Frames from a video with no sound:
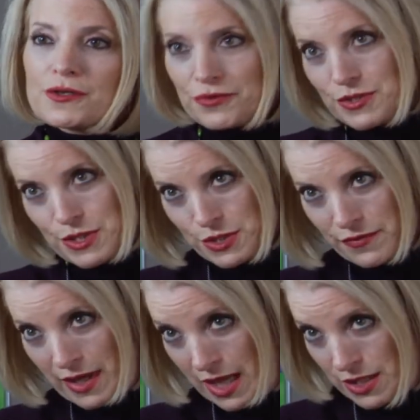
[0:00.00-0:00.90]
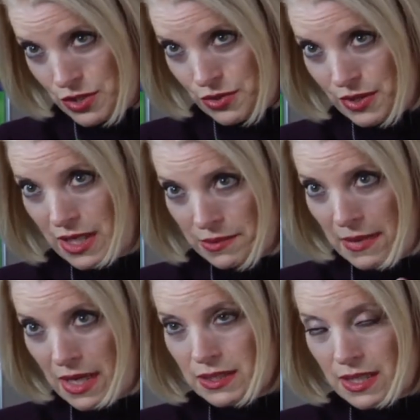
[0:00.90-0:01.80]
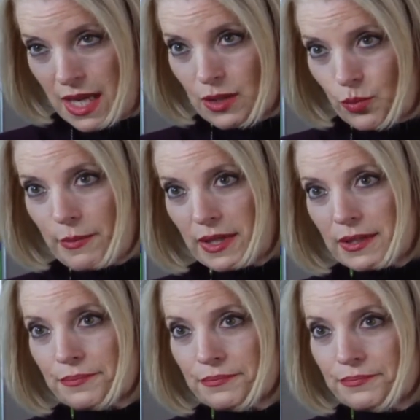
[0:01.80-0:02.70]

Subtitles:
differences of cancer in men and women?